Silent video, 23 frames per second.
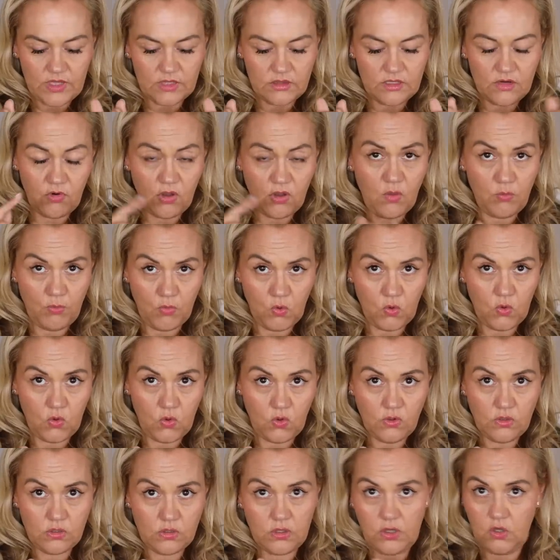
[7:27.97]
There are
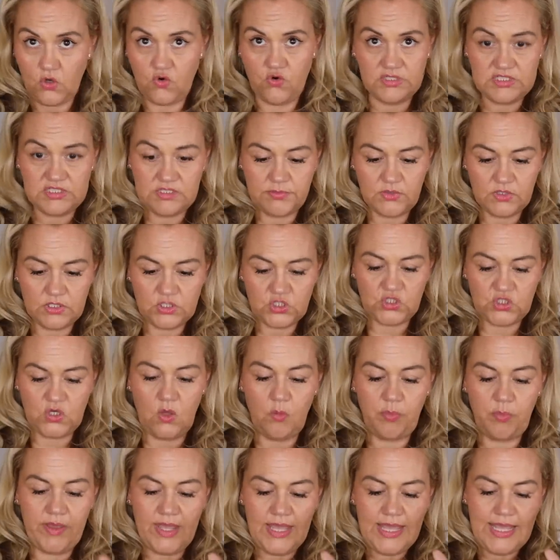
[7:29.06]
more across the Body
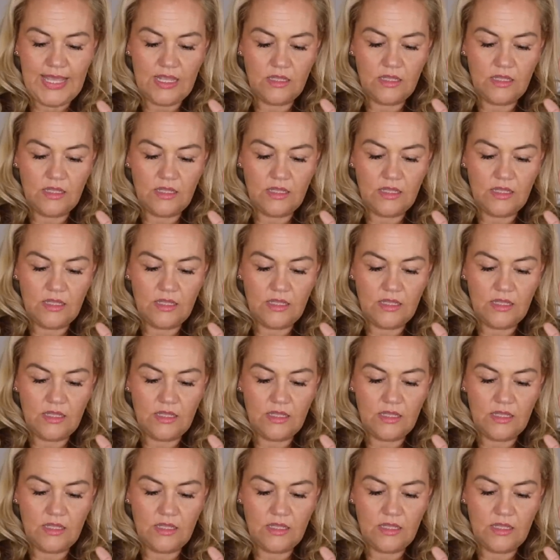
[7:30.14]
Shop.